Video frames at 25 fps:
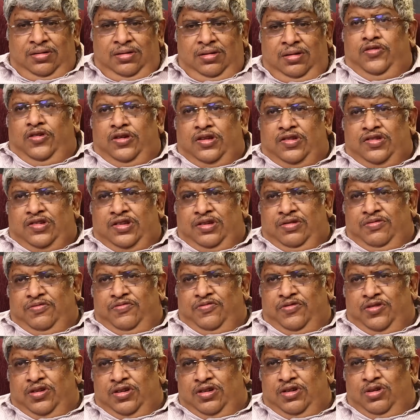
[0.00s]
For
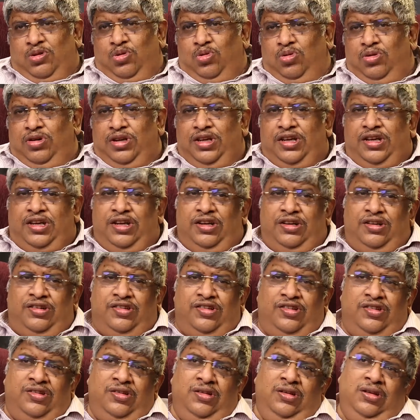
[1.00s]
2
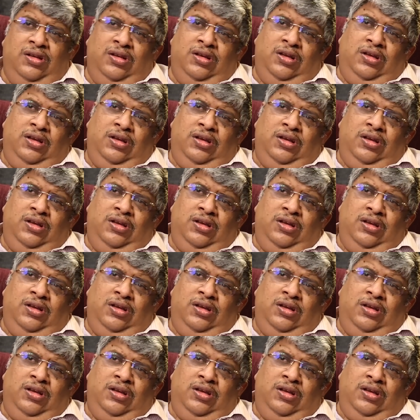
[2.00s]
decades,